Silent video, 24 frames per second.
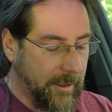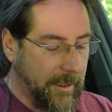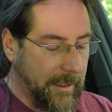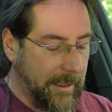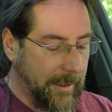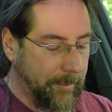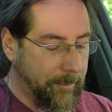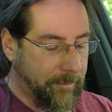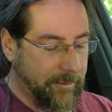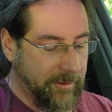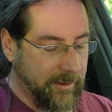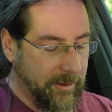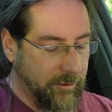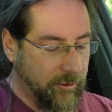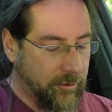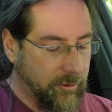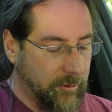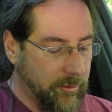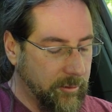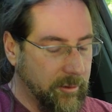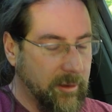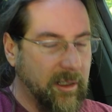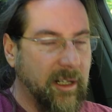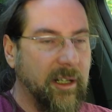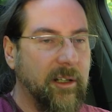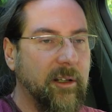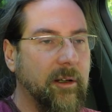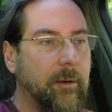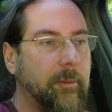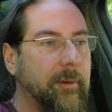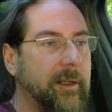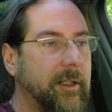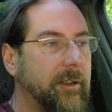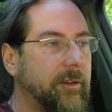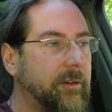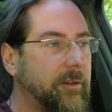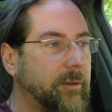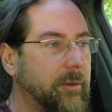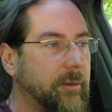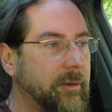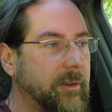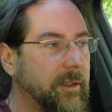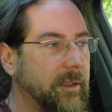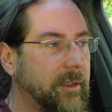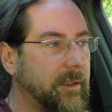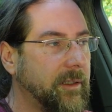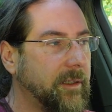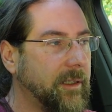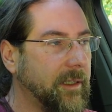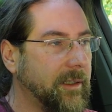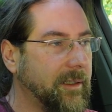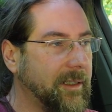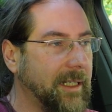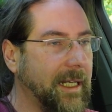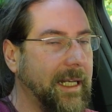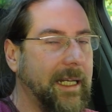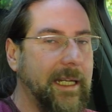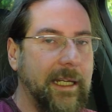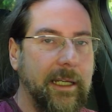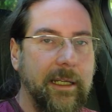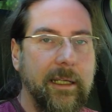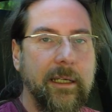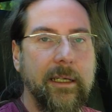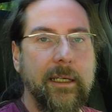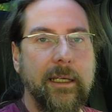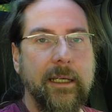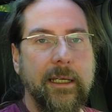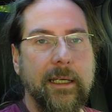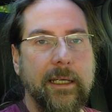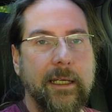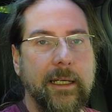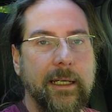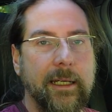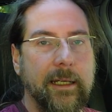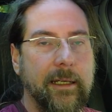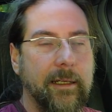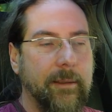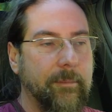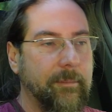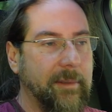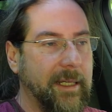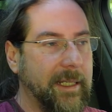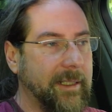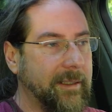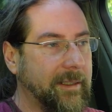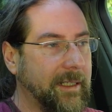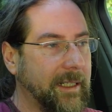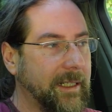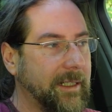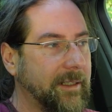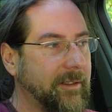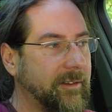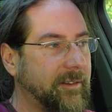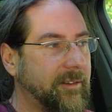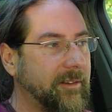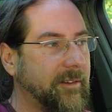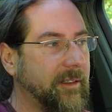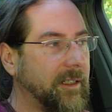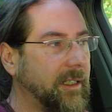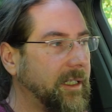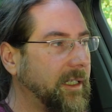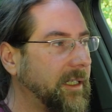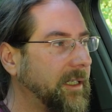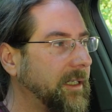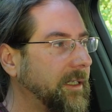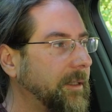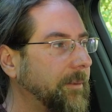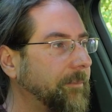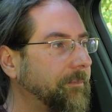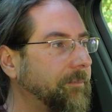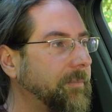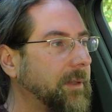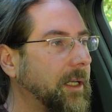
I'm pretty sure you can go into the day and then see